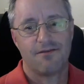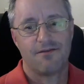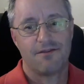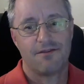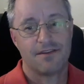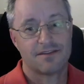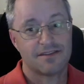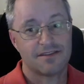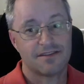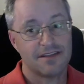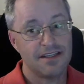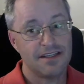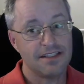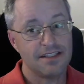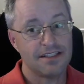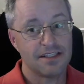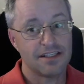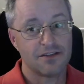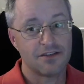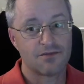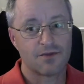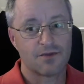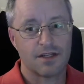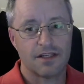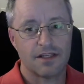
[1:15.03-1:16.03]
It's easy
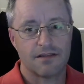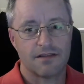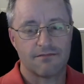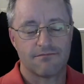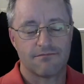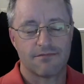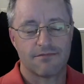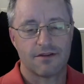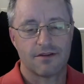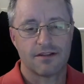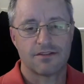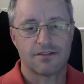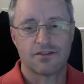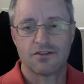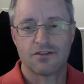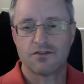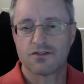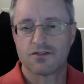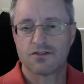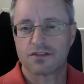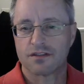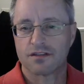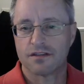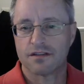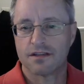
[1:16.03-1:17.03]
to read. It's
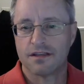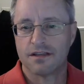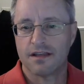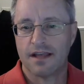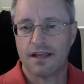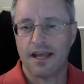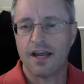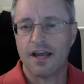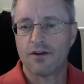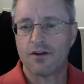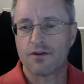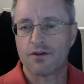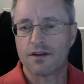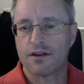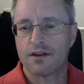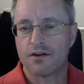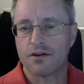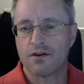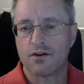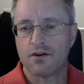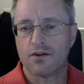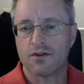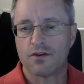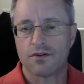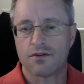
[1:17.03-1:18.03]
usually
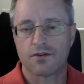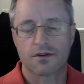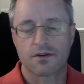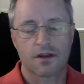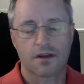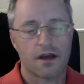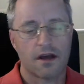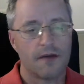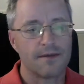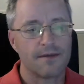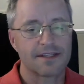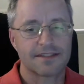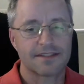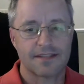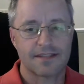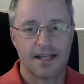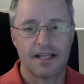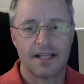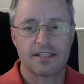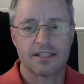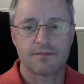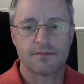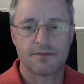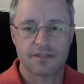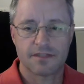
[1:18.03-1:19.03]
Arial or Comic
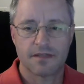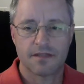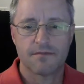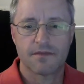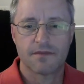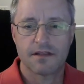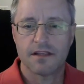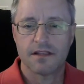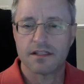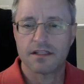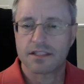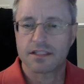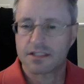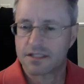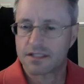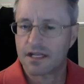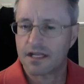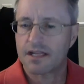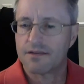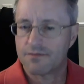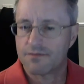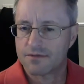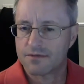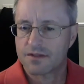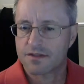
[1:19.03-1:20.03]
Sans, but something that's
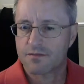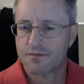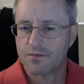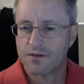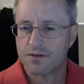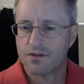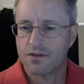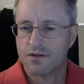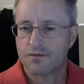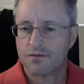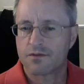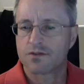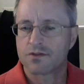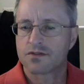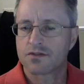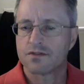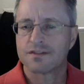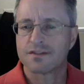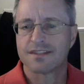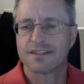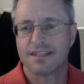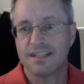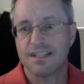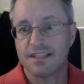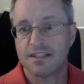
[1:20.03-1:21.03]
somewhat universal.
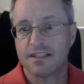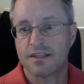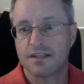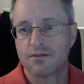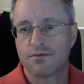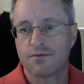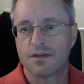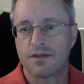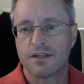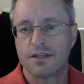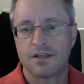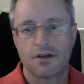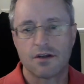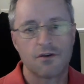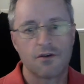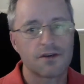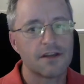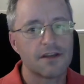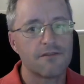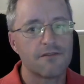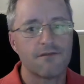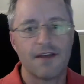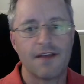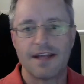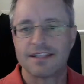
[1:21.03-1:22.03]
It's easy to read. Don't
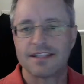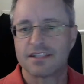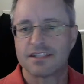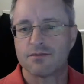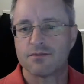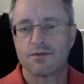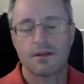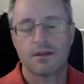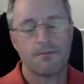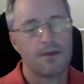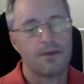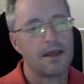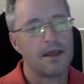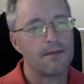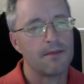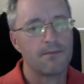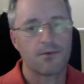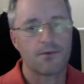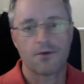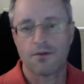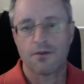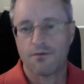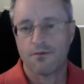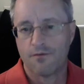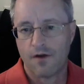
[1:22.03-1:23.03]
get fancy with the
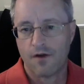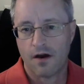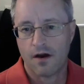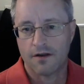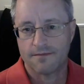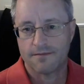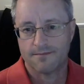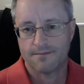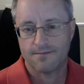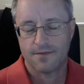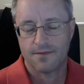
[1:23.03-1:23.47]
paper or the font.